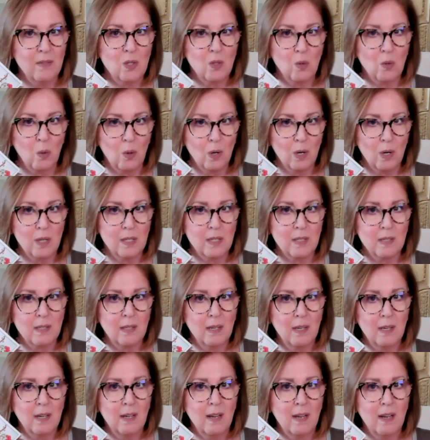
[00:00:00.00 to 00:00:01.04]
Swords
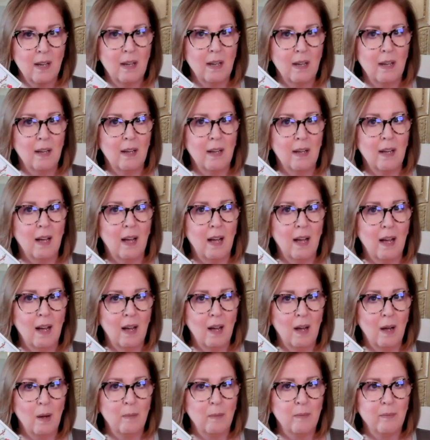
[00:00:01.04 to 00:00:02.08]

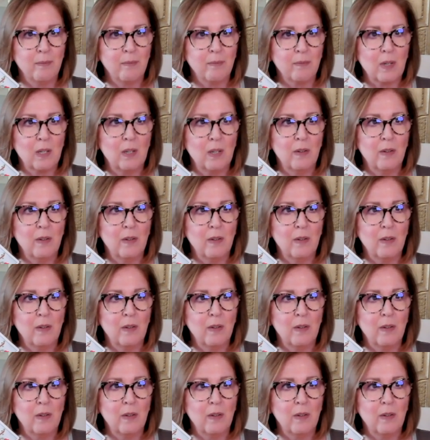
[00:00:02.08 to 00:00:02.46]
um,